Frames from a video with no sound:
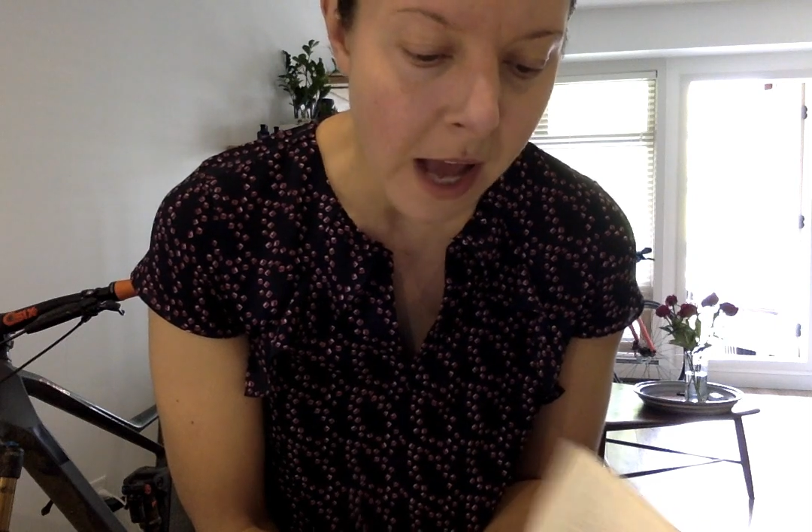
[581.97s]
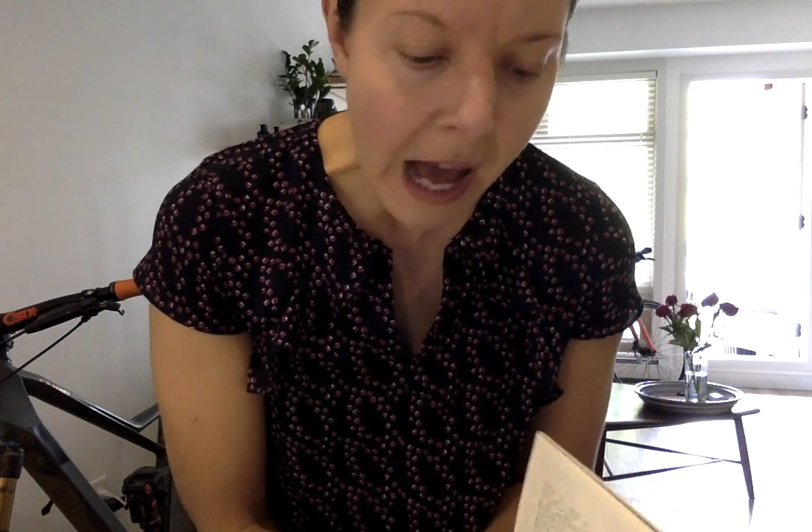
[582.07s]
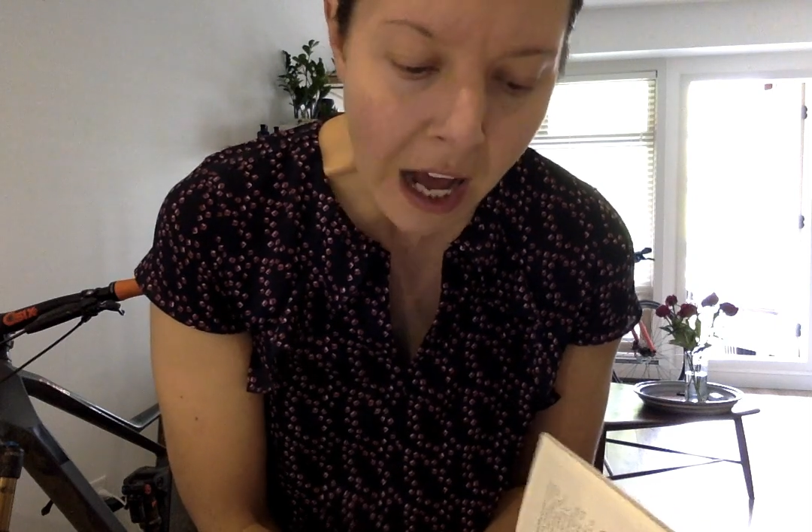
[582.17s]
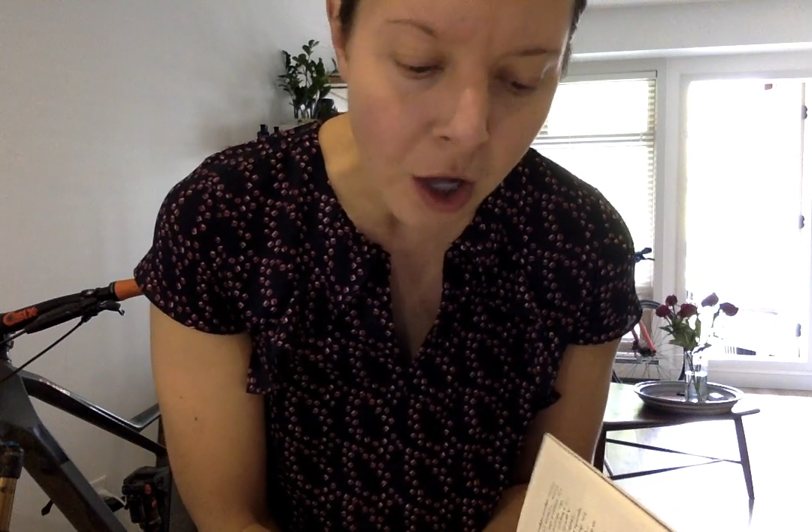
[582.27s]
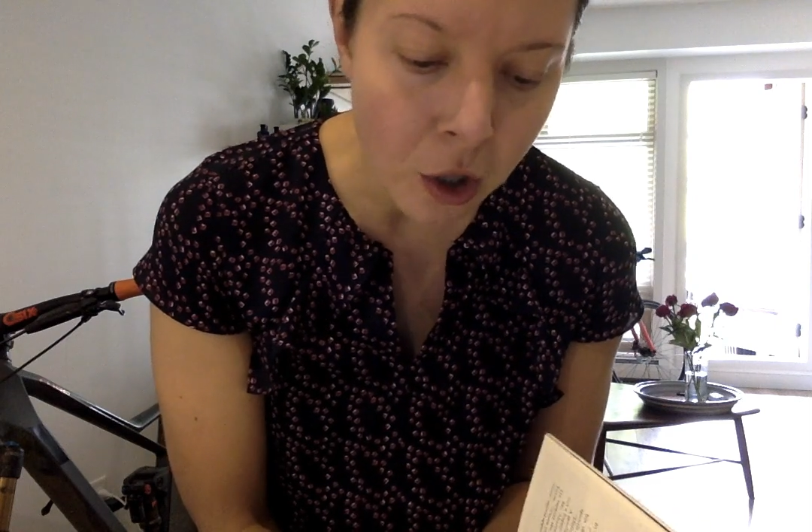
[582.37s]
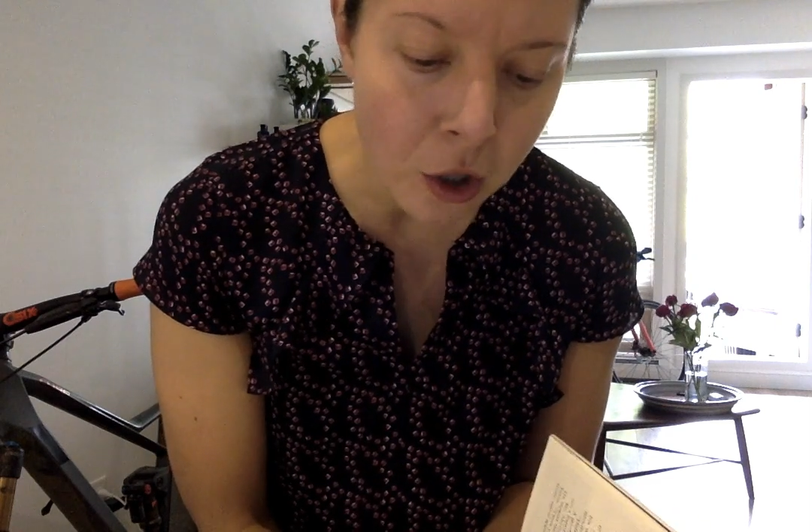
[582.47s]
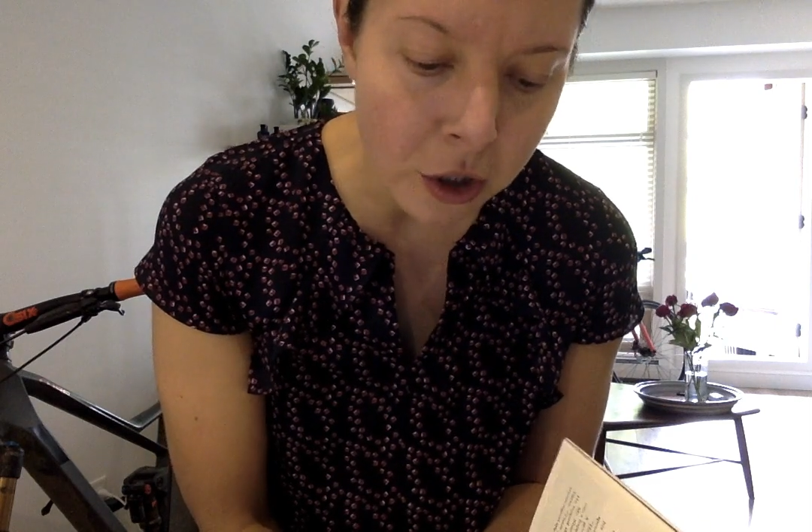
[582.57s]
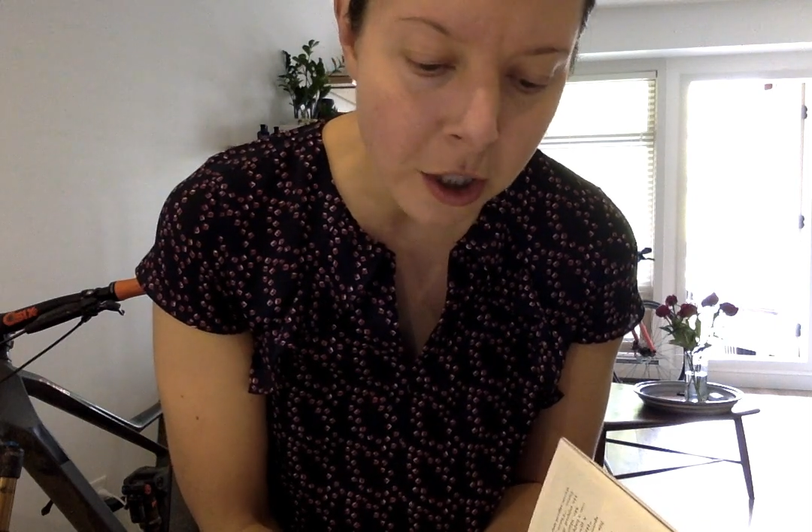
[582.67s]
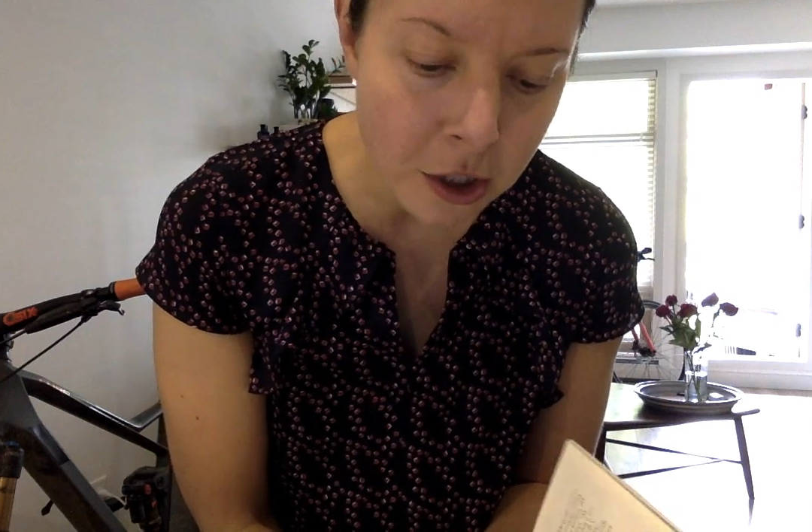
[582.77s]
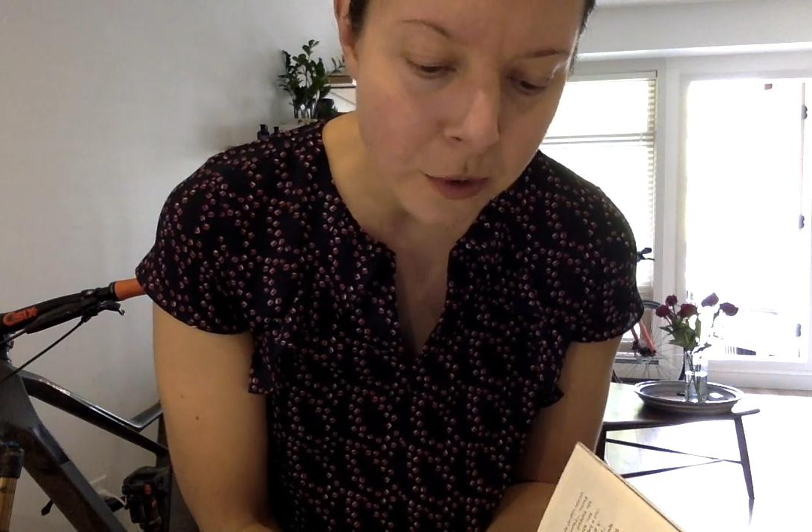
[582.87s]
I'll hold
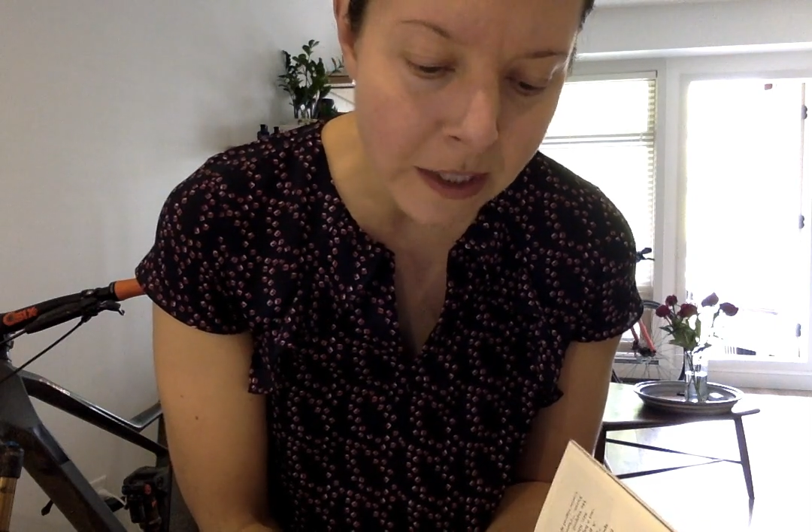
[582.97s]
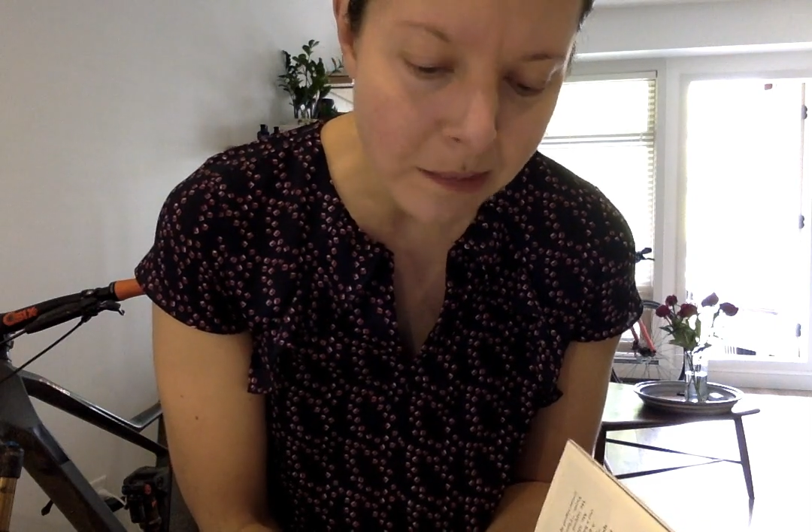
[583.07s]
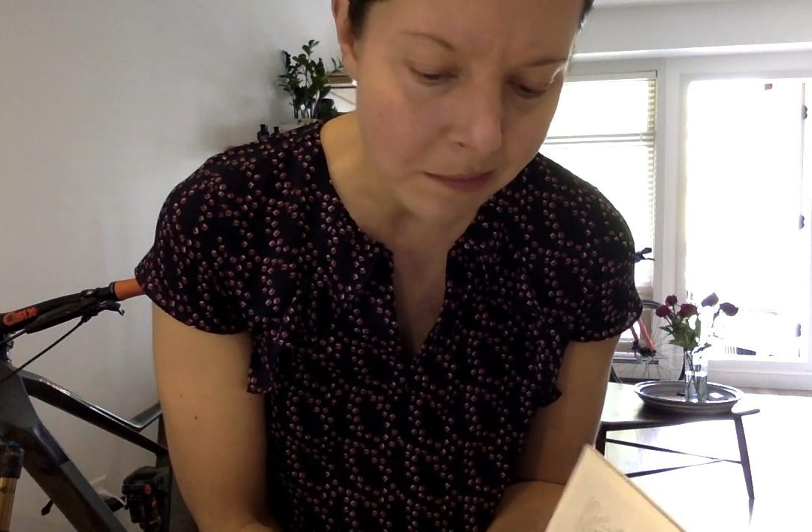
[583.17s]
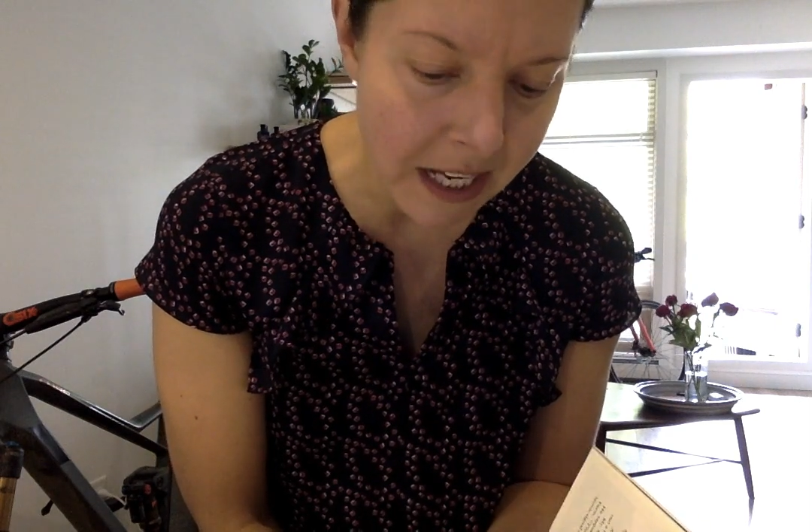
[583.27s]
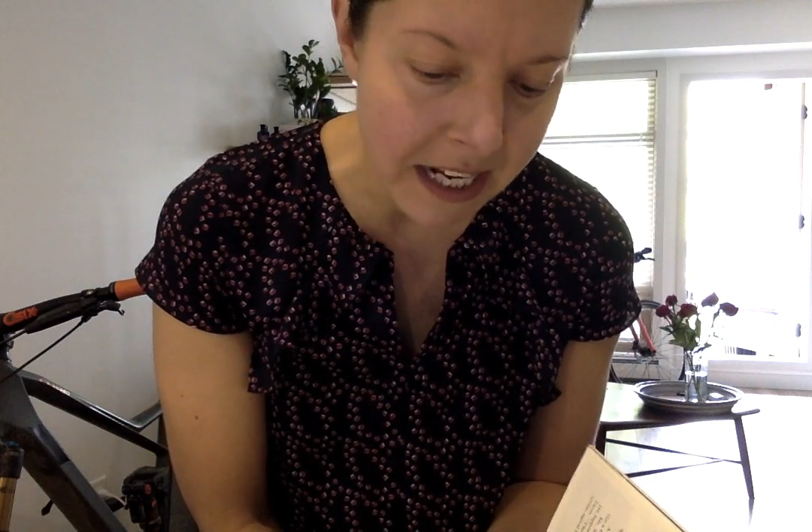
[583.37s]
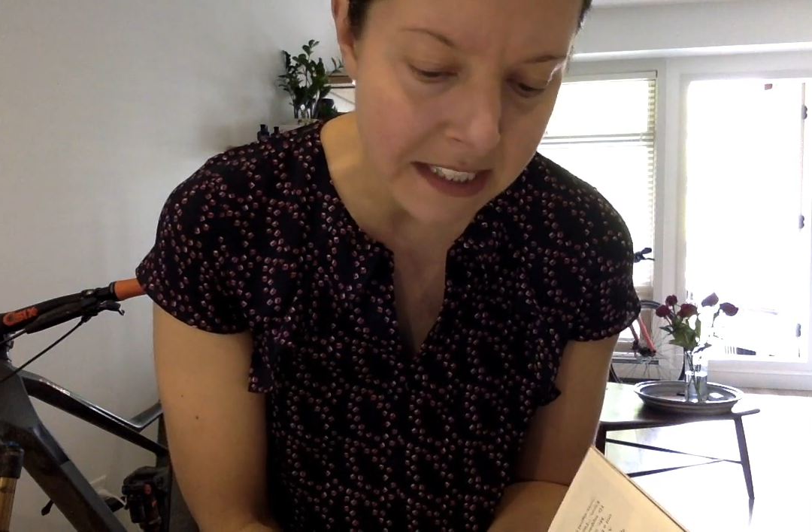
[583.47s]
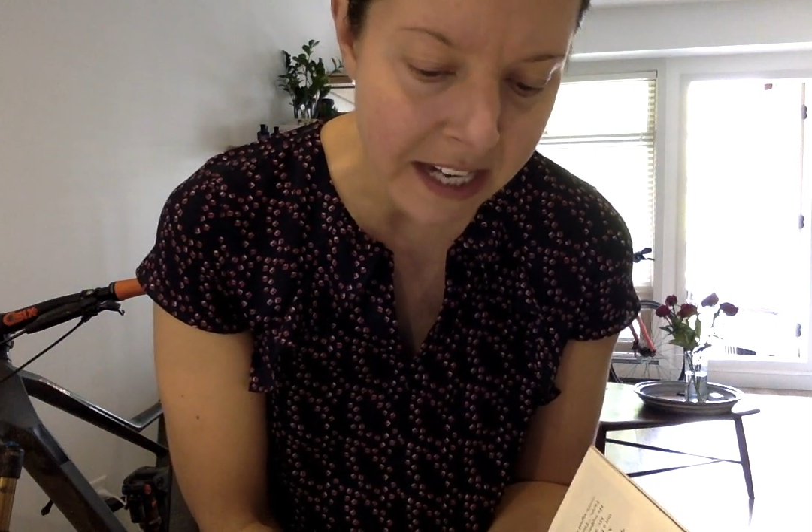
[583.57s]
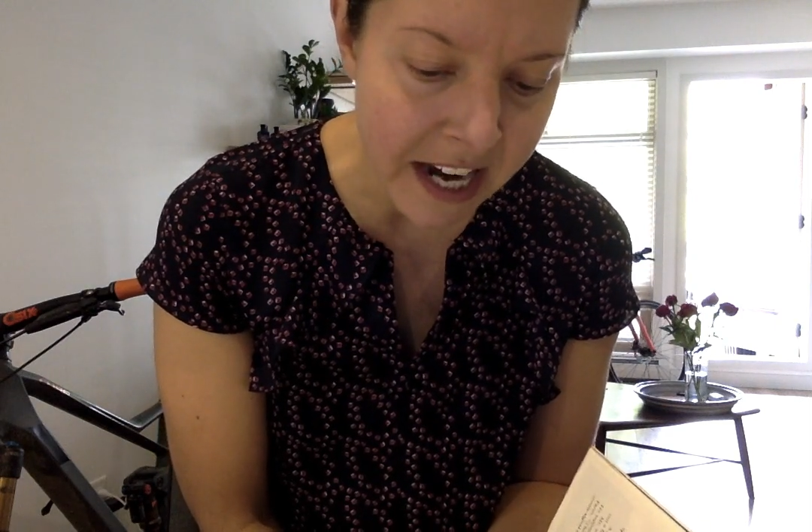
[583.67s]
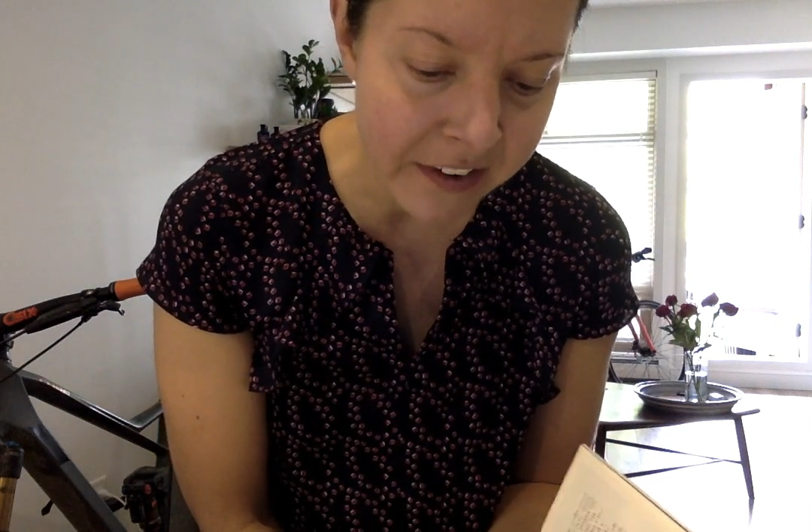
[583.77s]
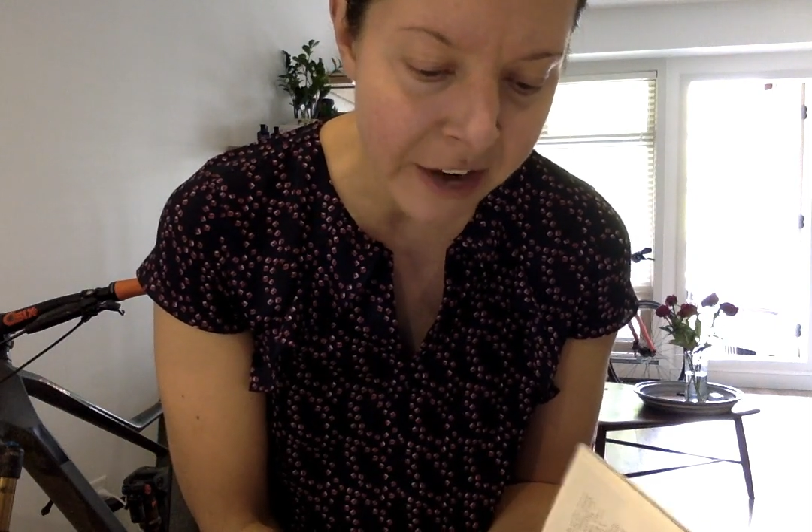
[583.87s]
on to it in case I ever